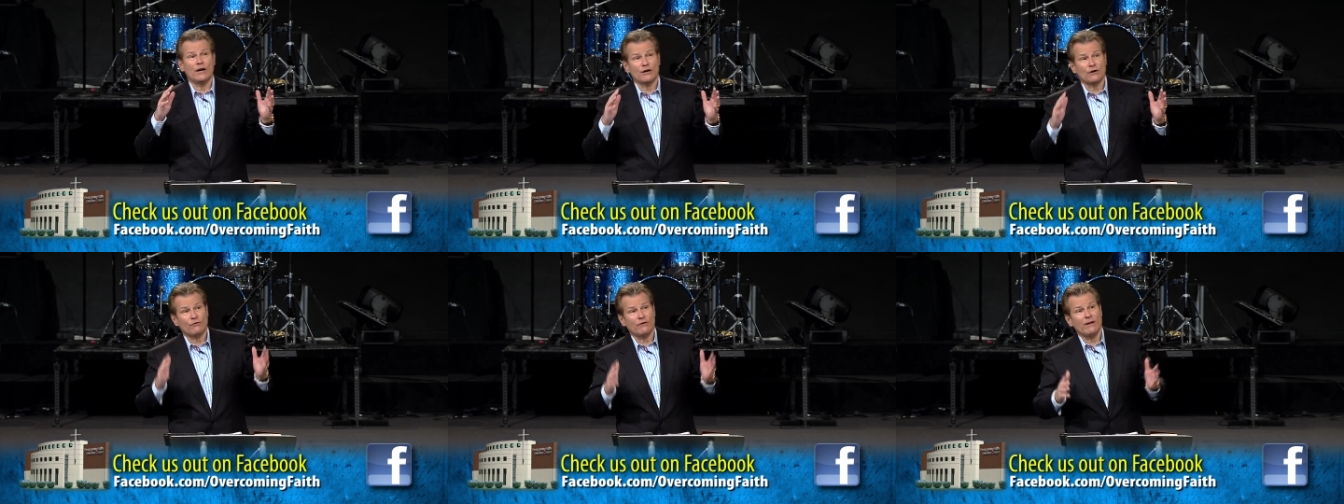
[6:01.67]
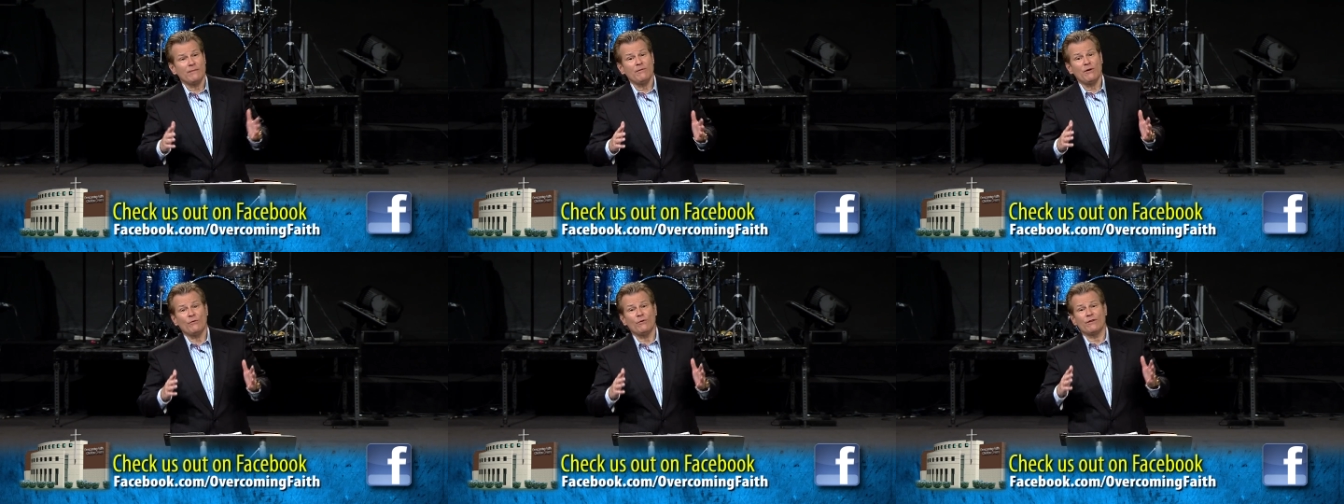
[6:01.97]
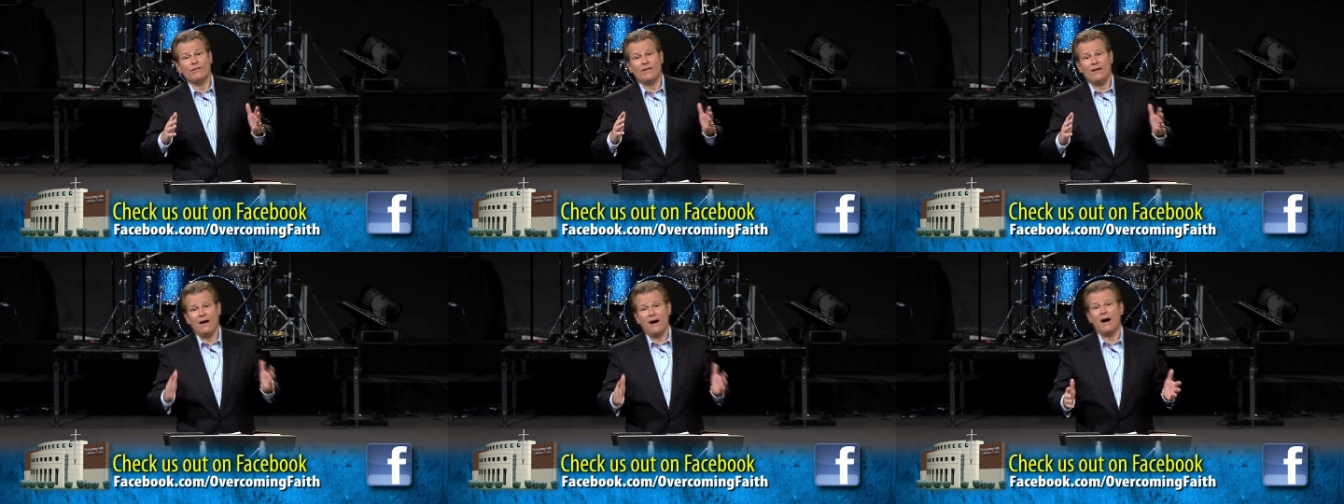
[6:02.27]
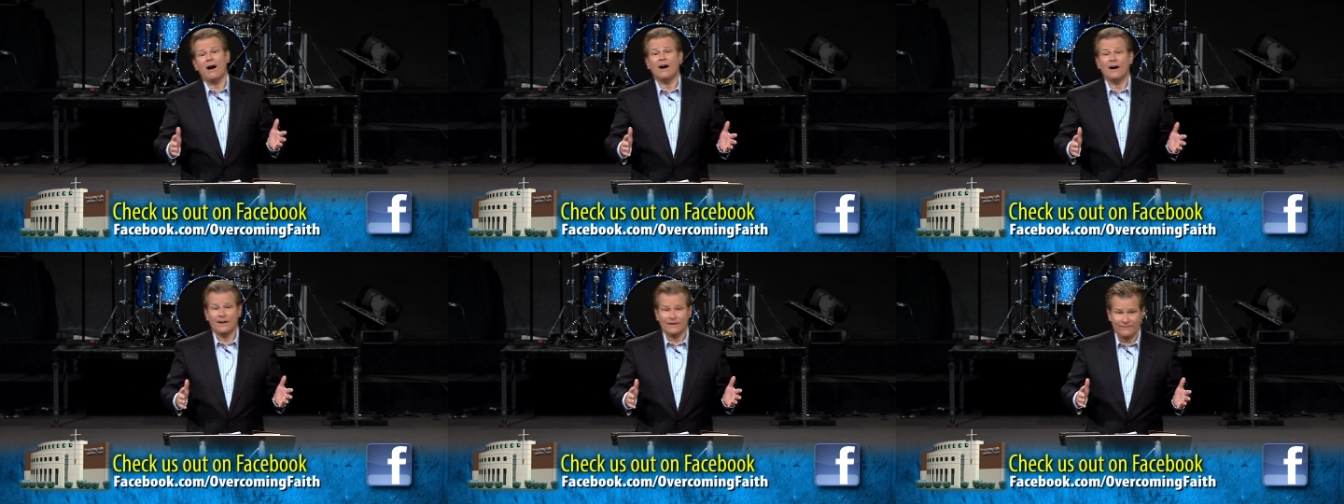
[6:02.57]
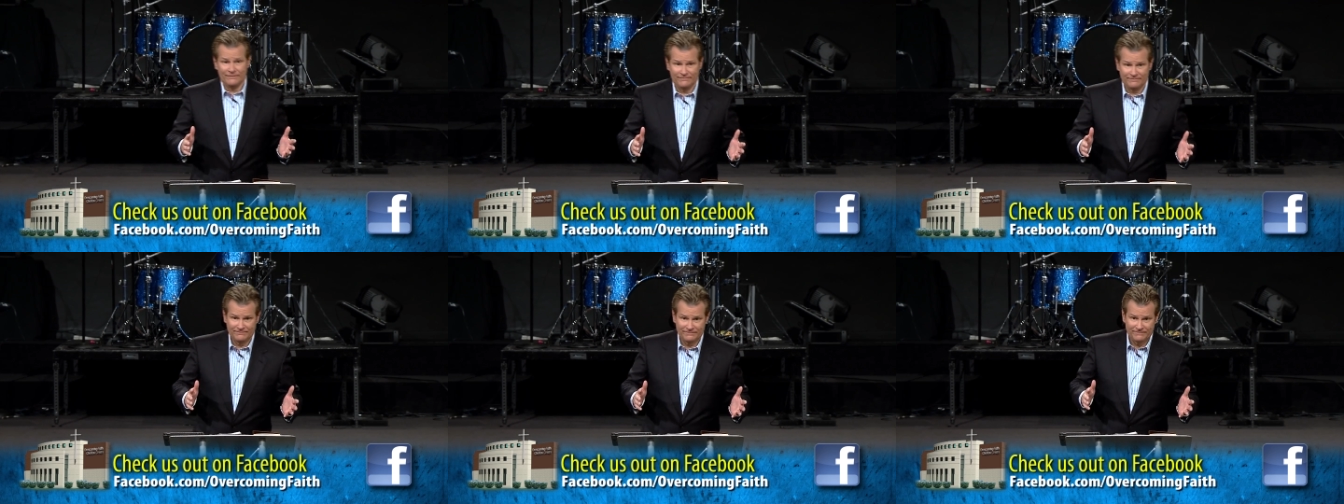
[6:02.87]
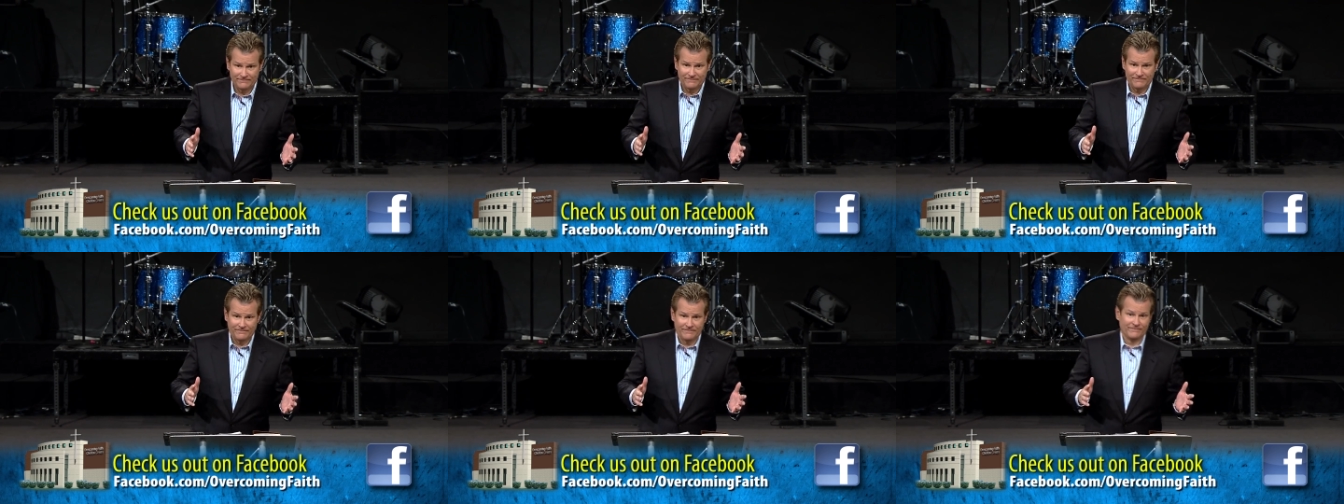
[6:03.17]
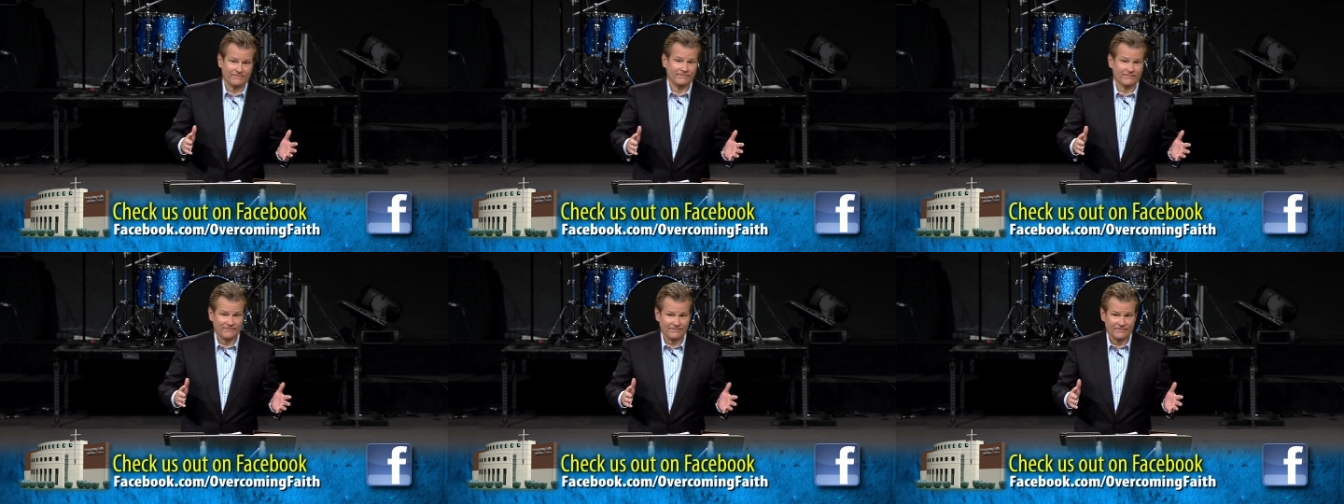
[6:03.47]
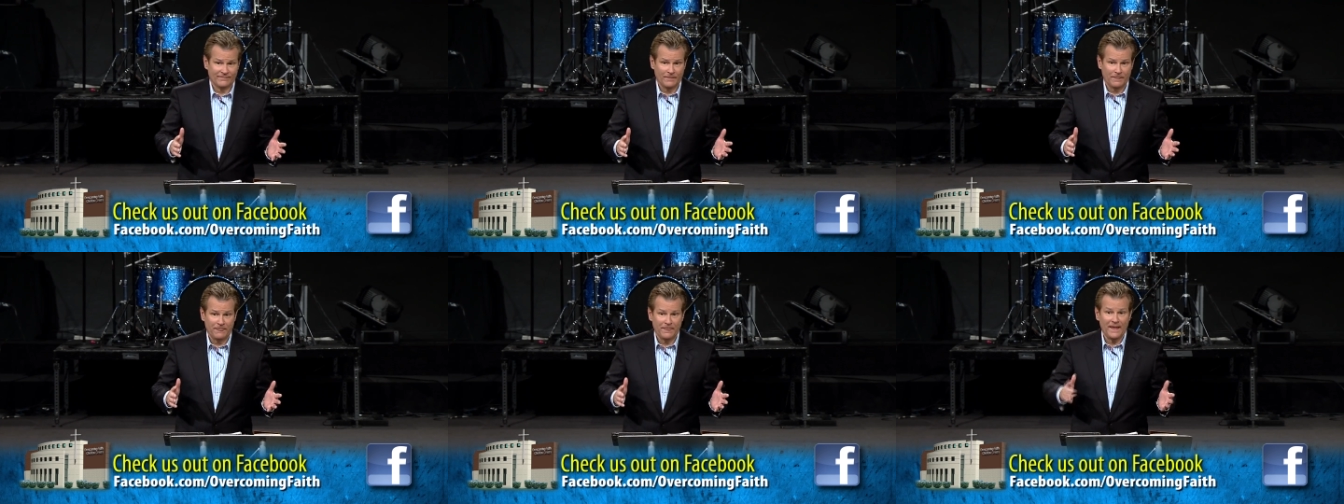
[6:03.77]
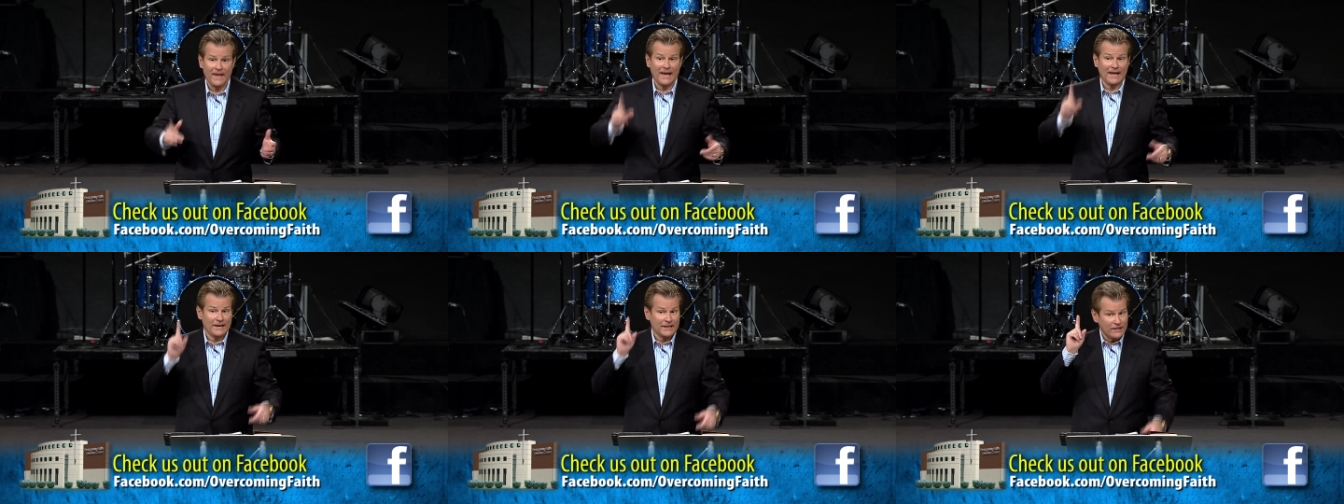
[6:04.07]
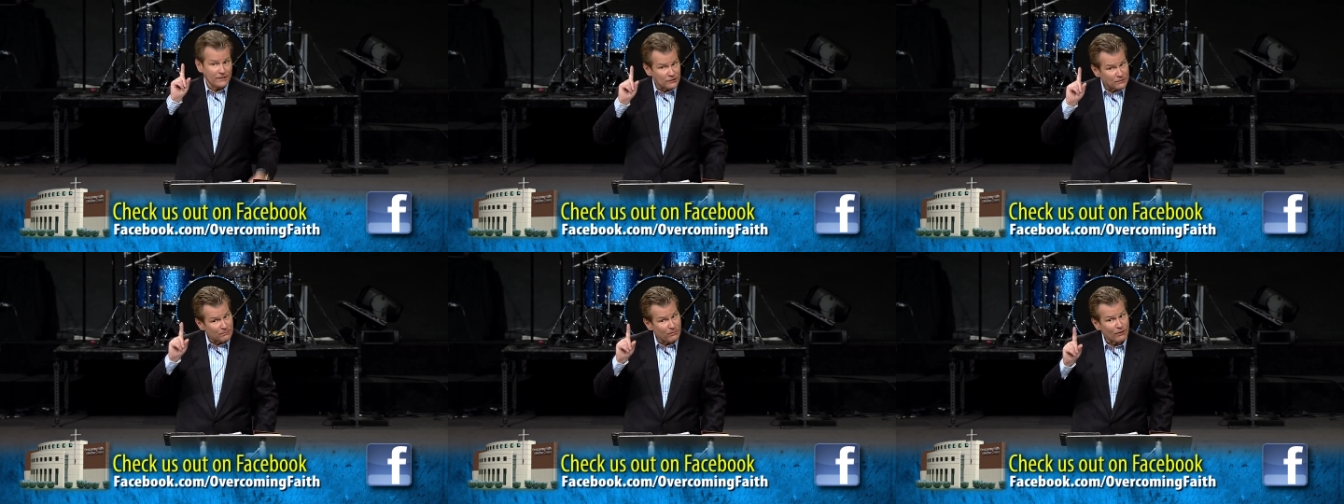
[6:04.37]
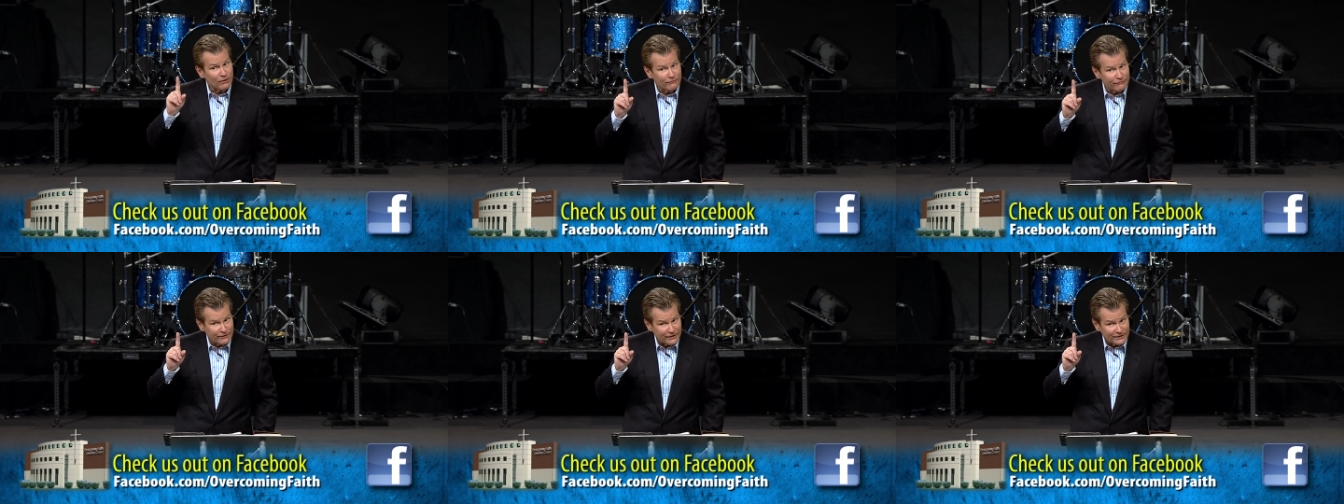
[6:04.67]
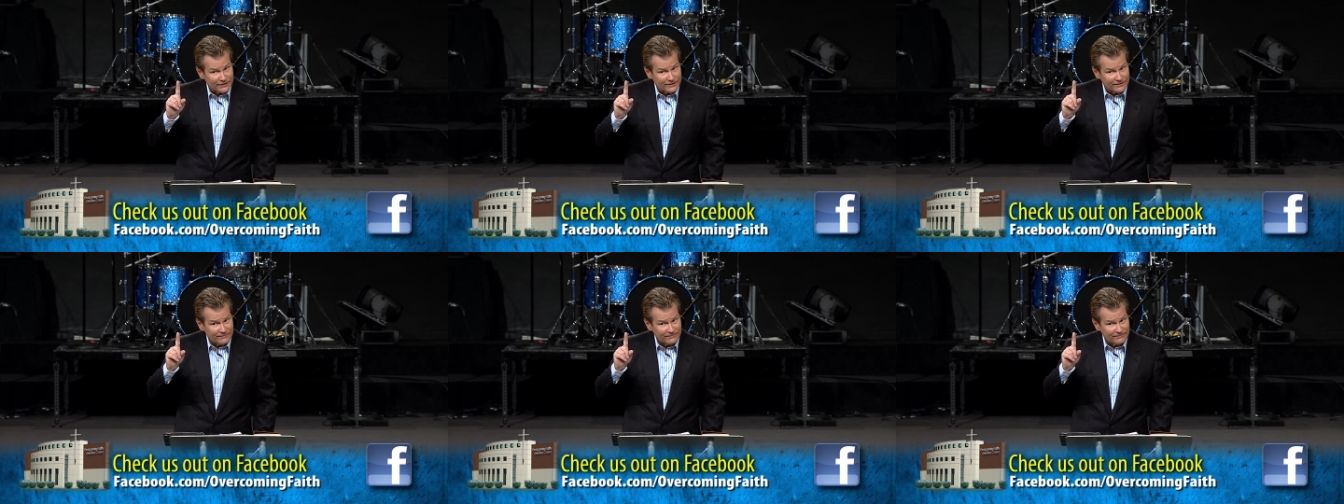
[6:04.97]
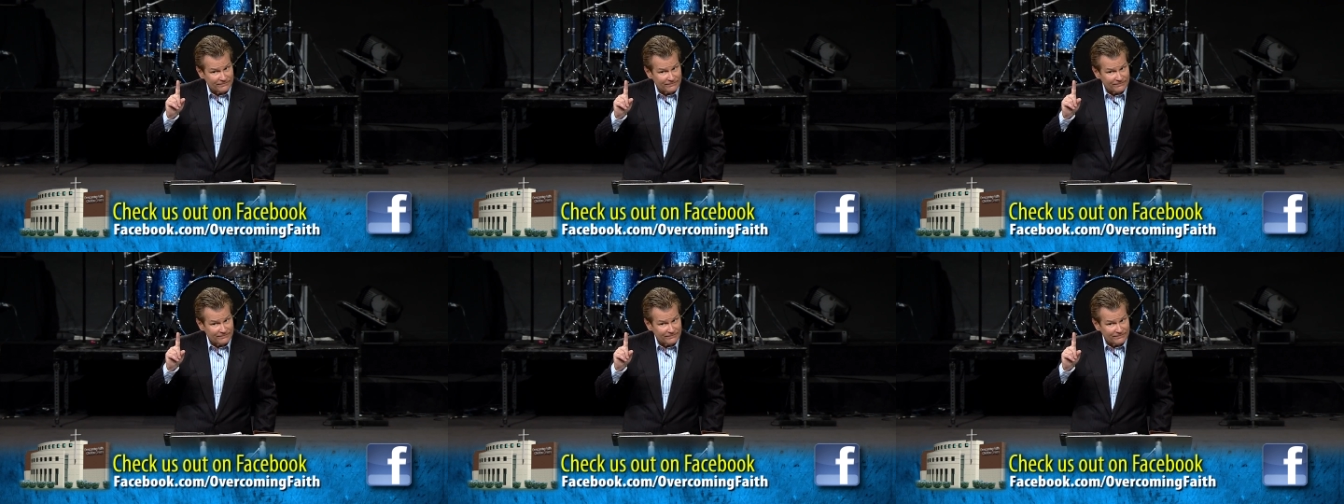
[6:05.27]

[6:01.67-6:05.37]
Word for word: agreement with God, and He's perfect,